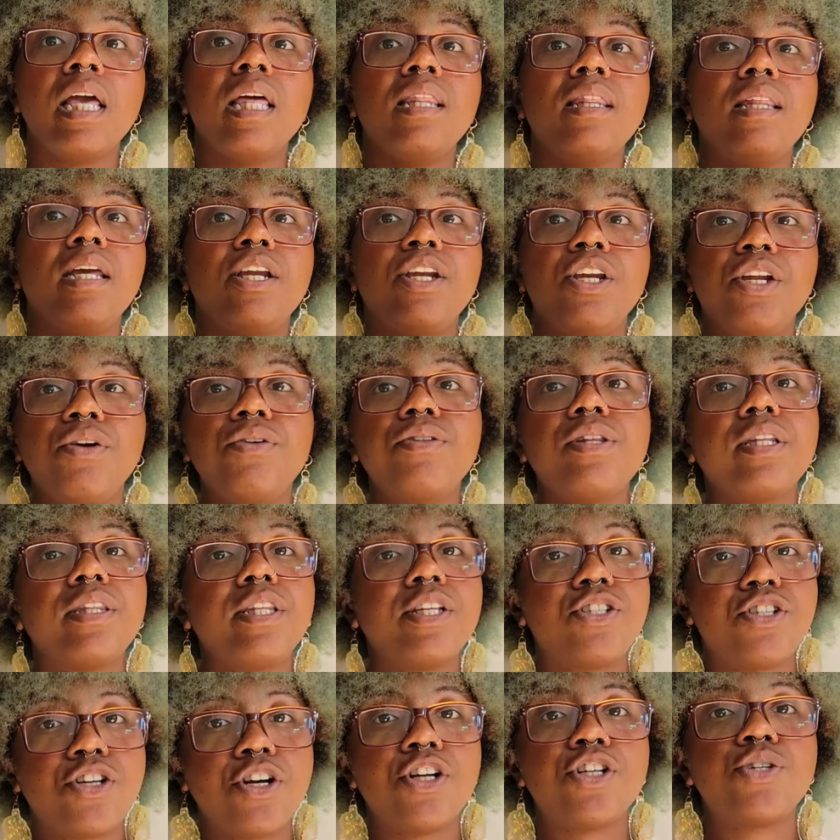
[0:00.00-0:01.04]
They knew that the
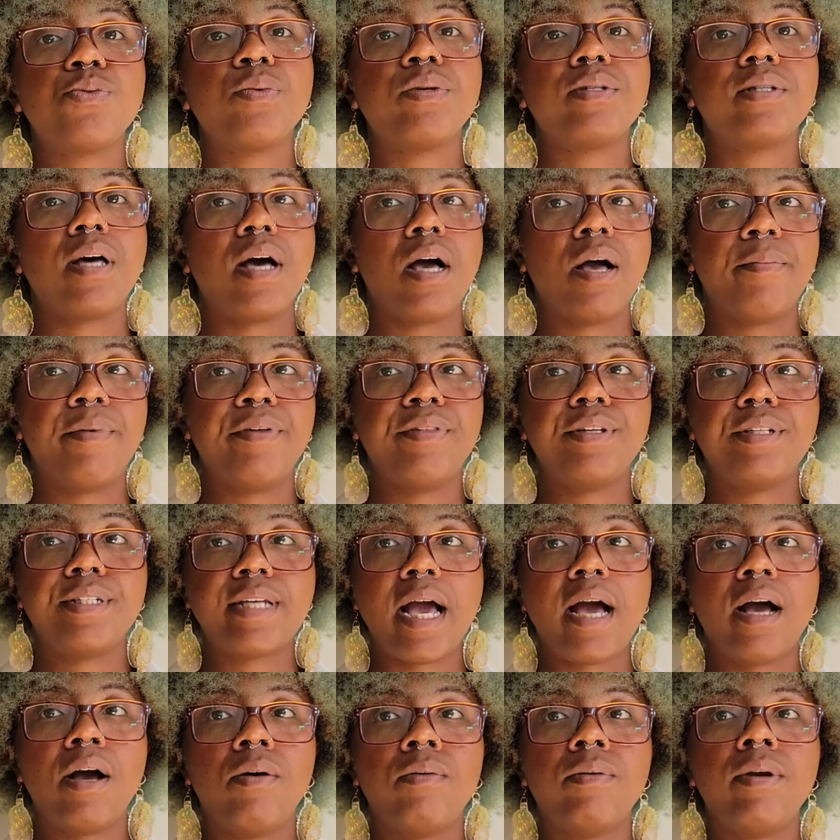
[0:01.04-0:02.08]
church was the hub of the
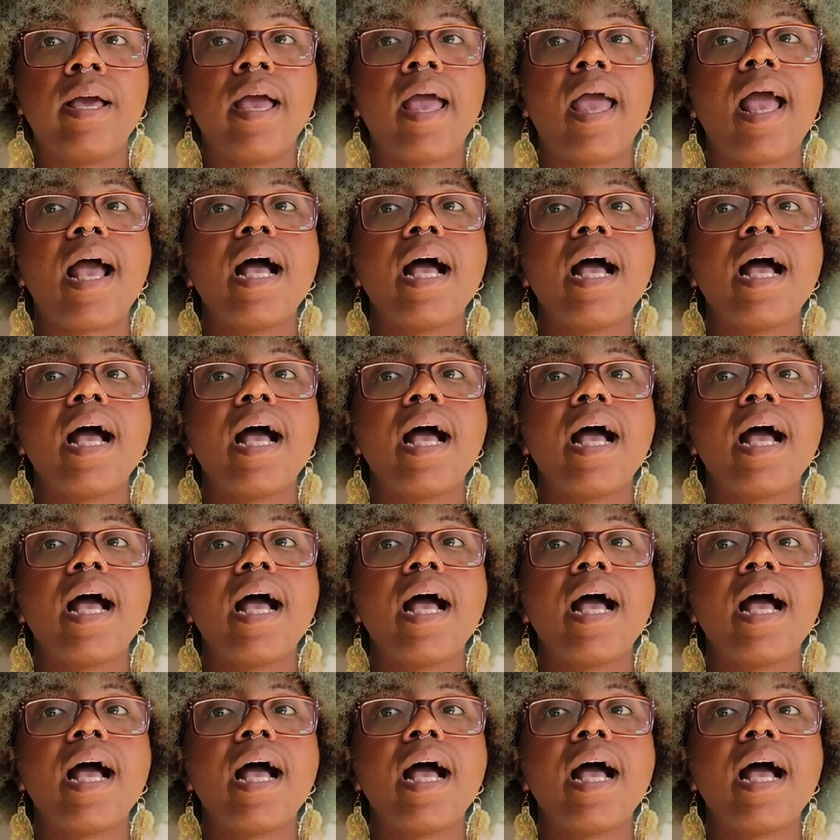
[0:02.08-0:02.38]
town,